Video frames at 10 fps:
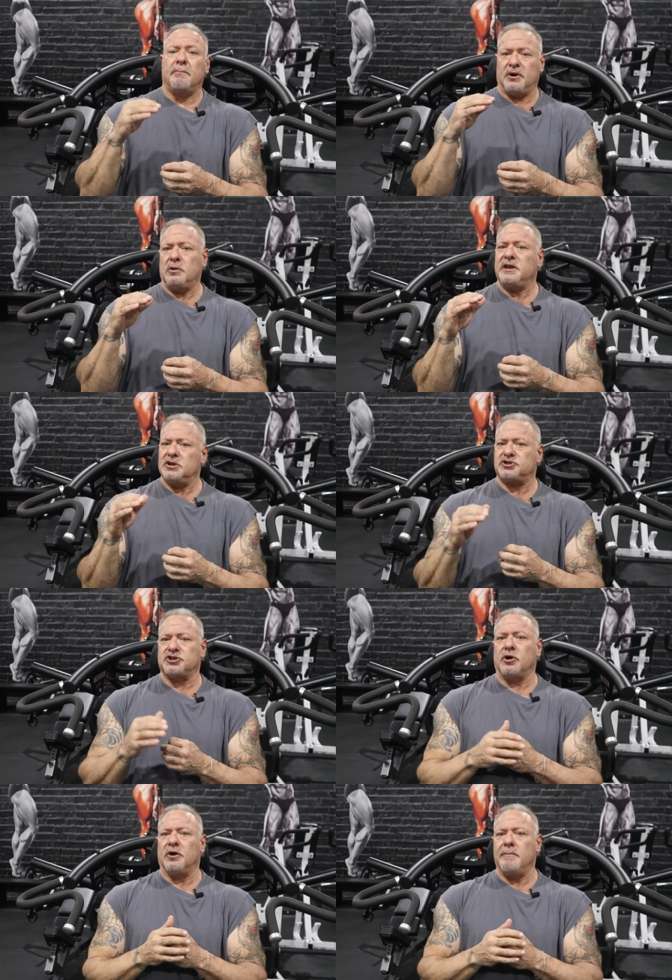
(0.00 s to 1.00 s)
but only a
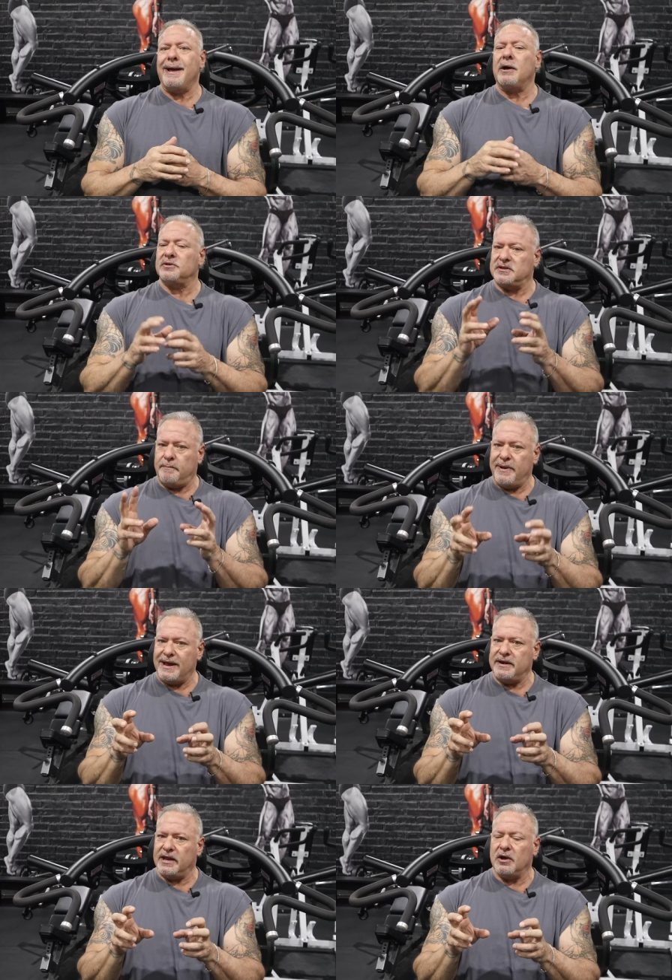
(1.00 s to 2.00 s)
certain amount
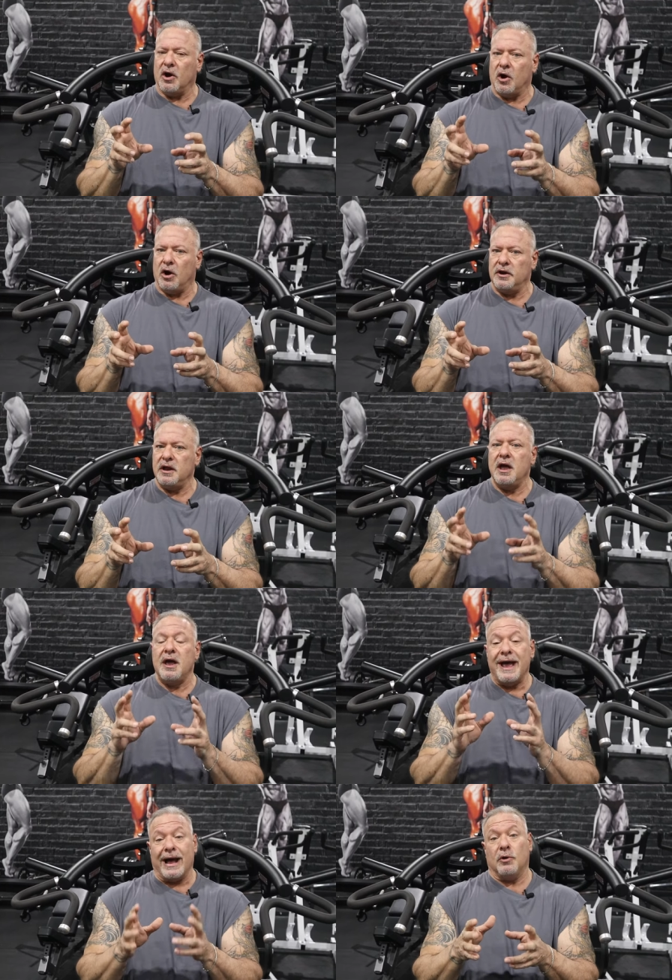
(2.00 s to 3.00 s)
depending on
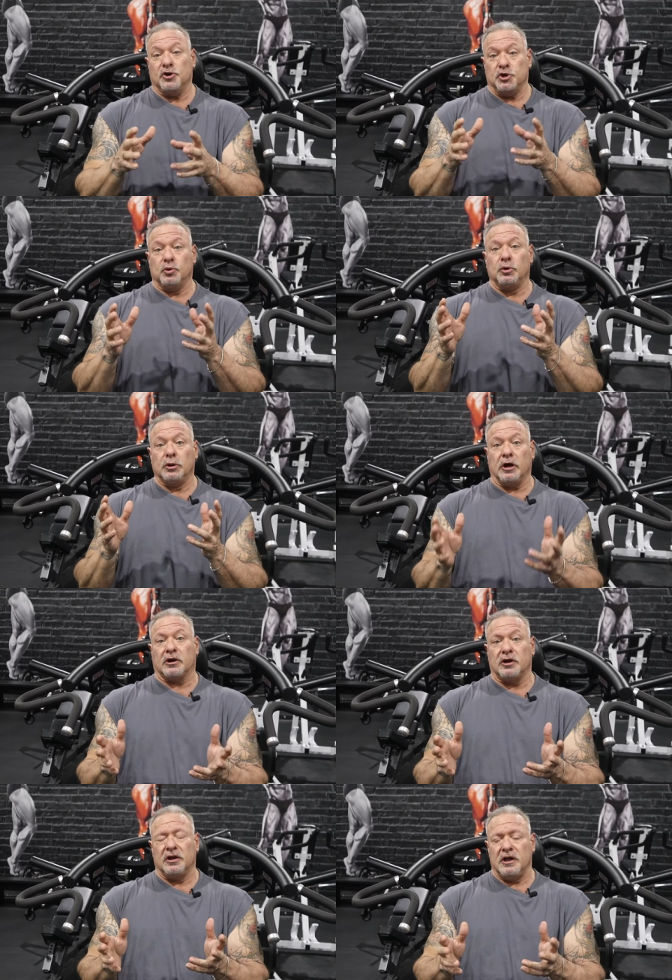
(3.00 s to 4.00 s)
how you
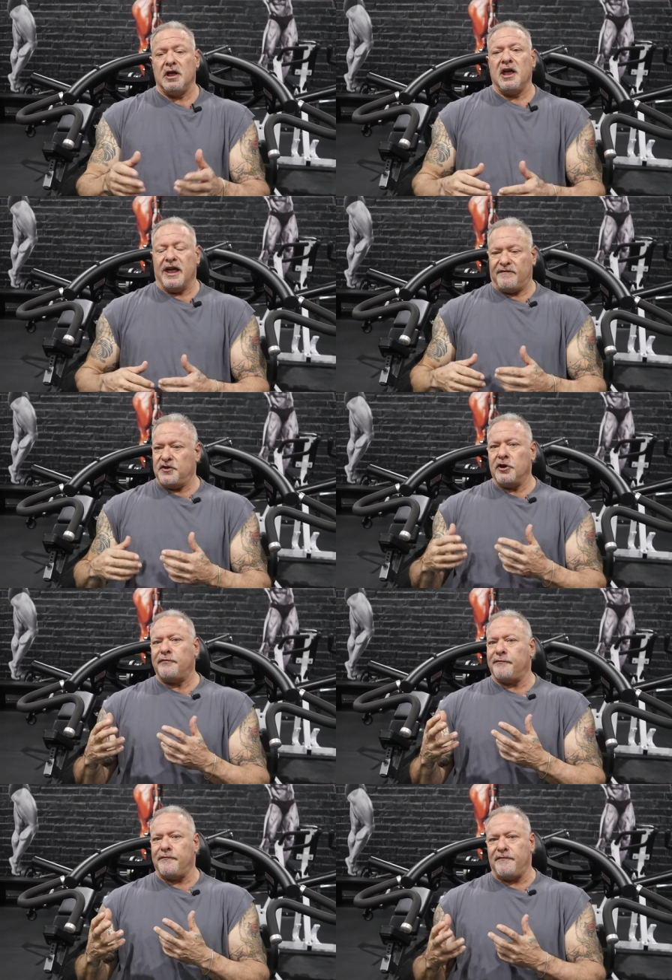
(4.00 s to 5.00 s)
look. If
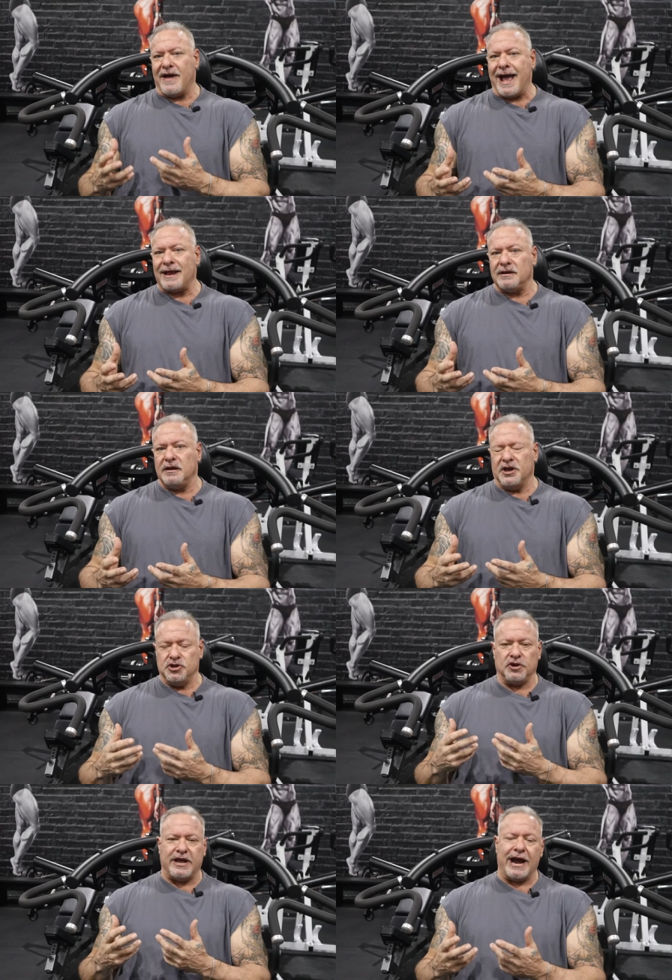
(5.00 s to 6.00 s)
you're fat
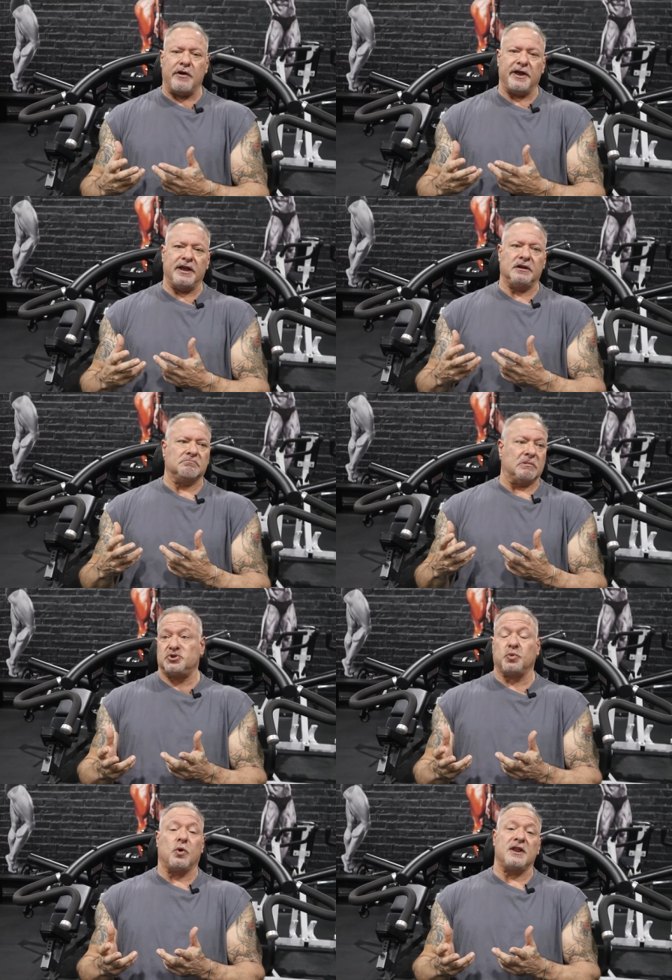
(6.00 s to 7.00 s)
and you're carrying
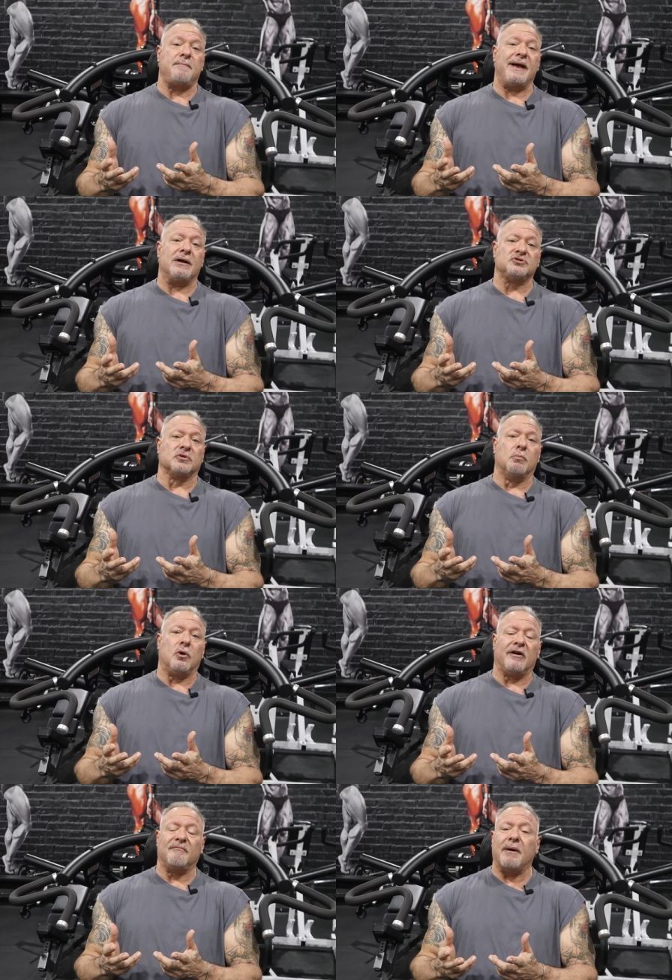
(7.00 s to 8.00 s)
20 pounds or
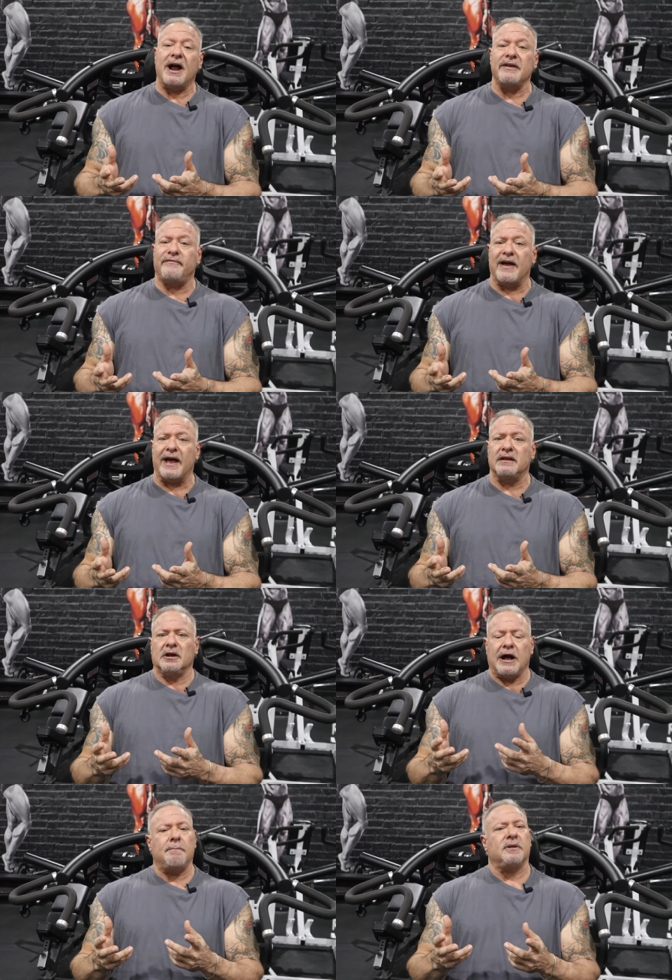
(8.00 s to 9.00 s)
more of body fat,
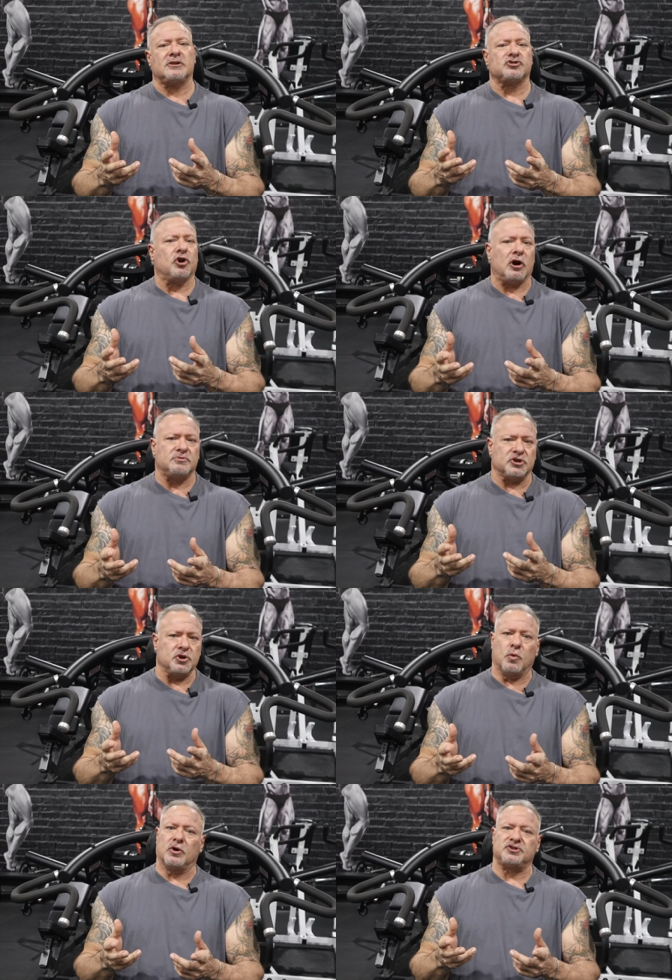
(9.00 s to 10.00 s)
complex carbs are
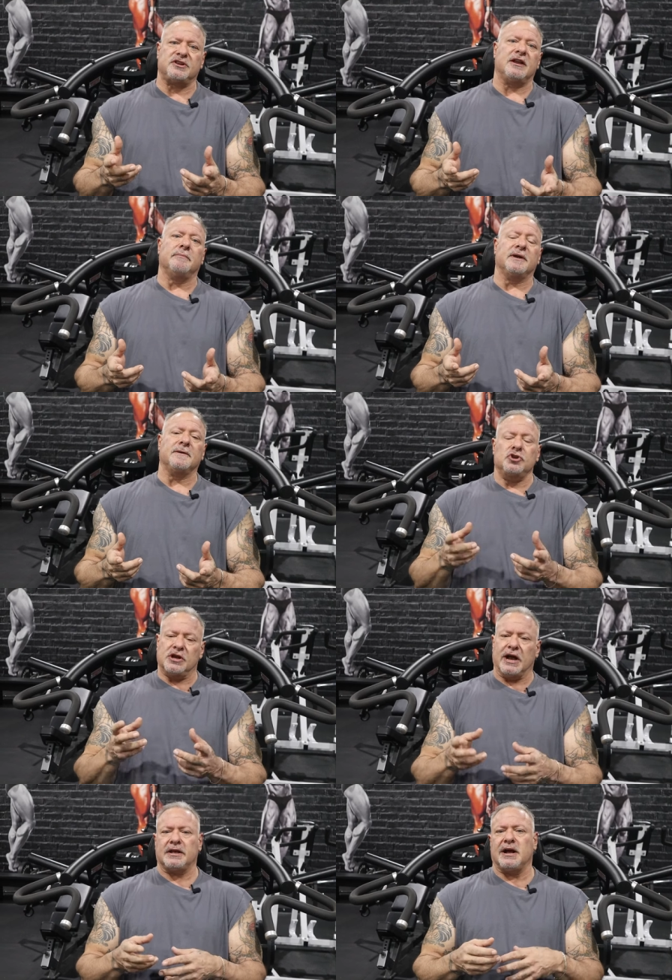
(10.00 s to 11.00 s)
your worst enemy.
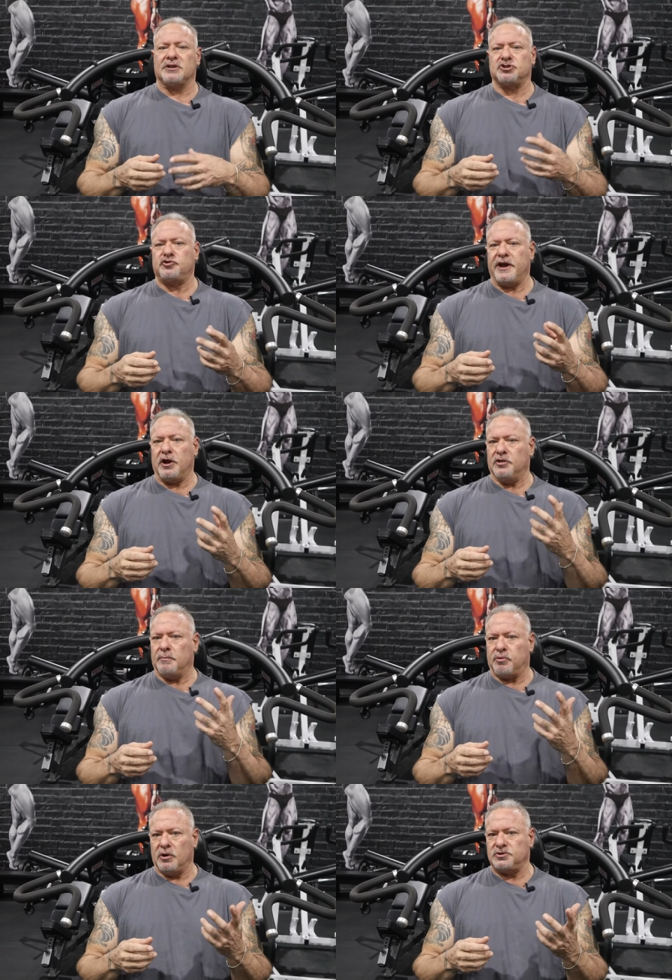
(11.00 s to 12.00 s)
You got to concentrate on
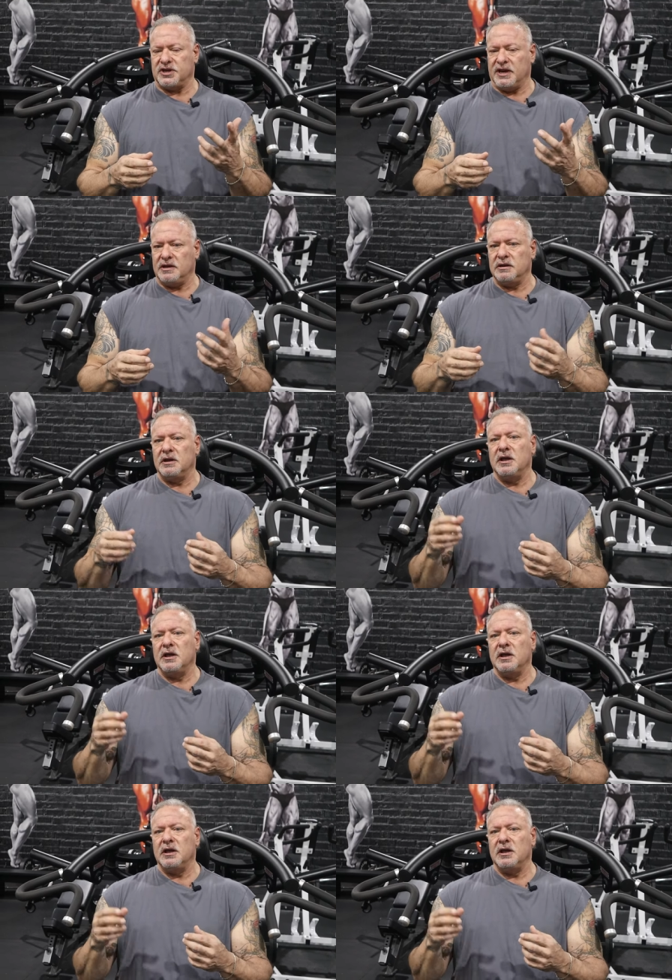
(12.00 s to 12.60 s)
the protein